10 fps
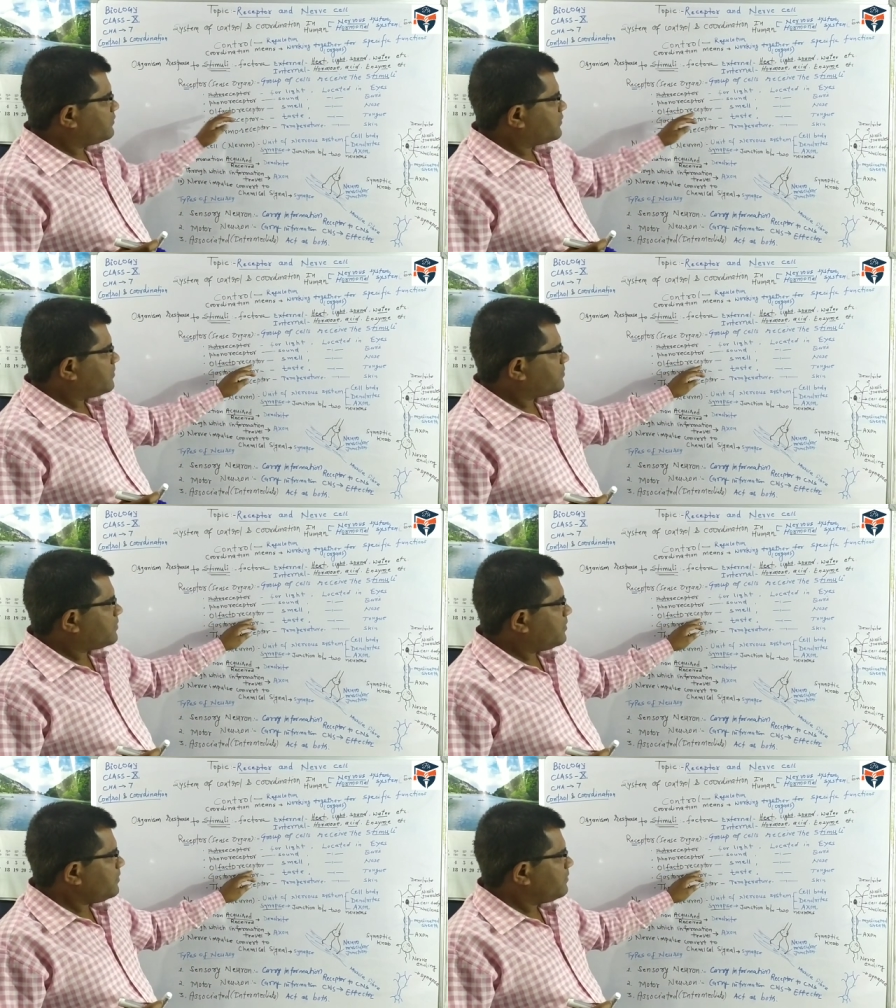
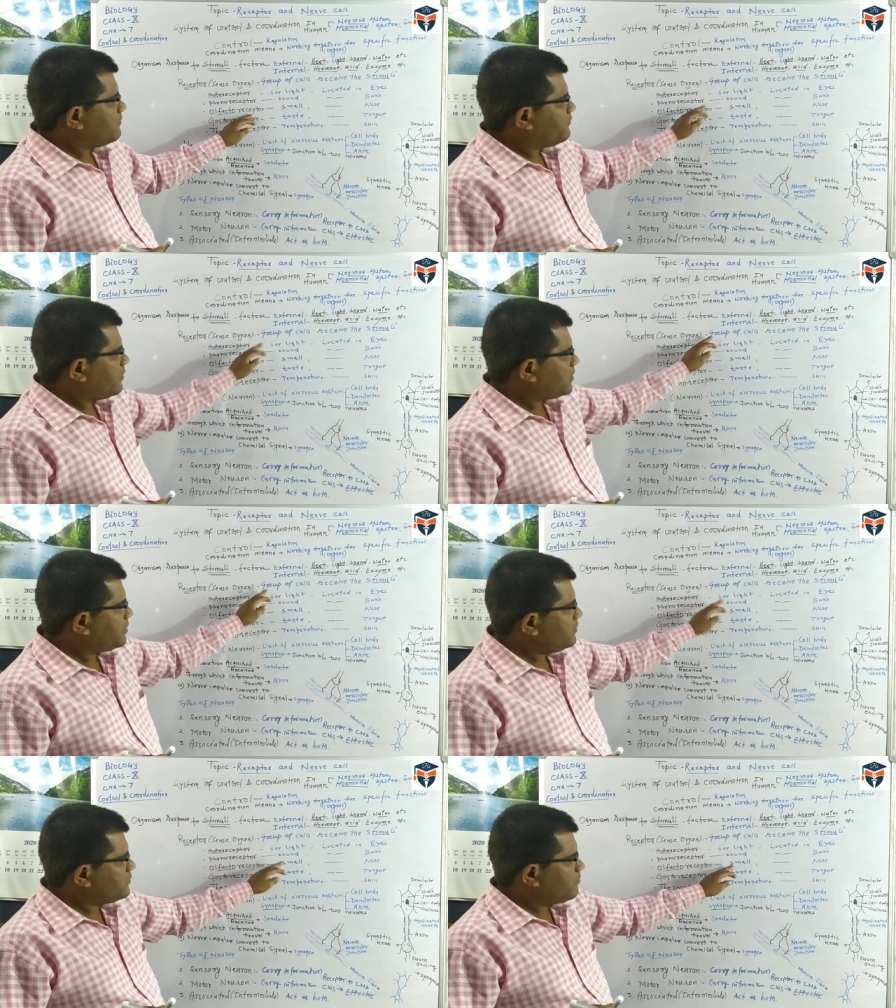receptor for
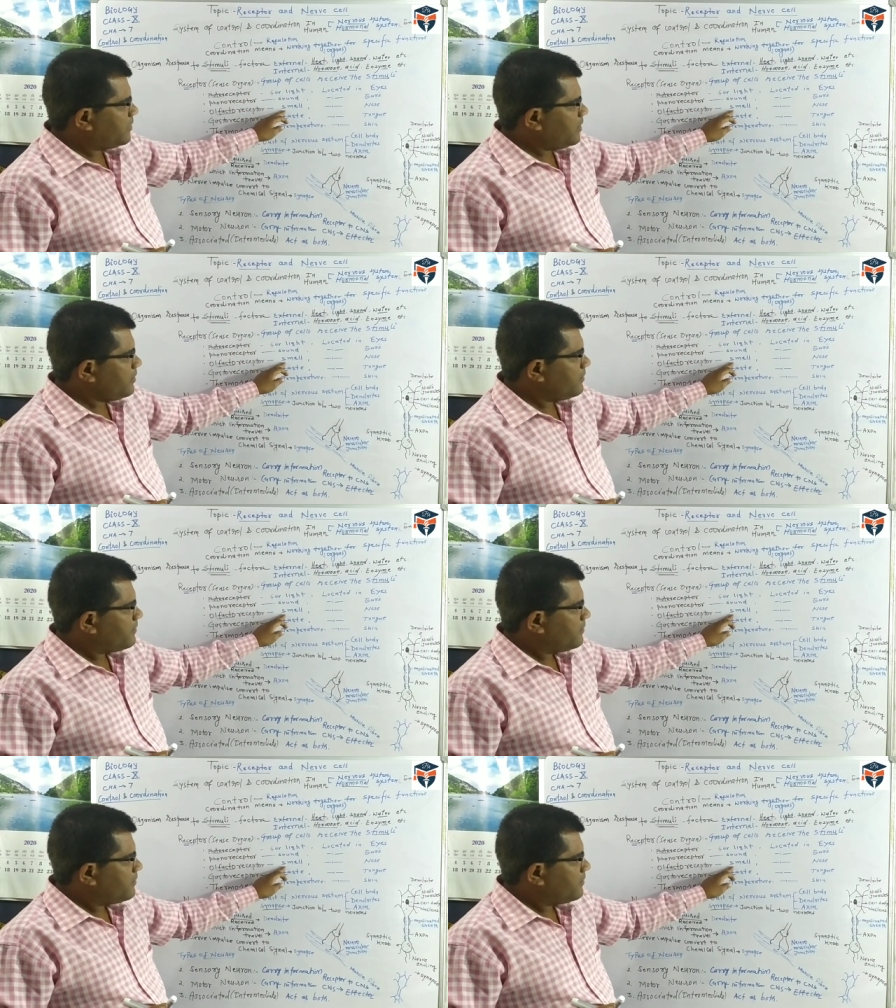the smell,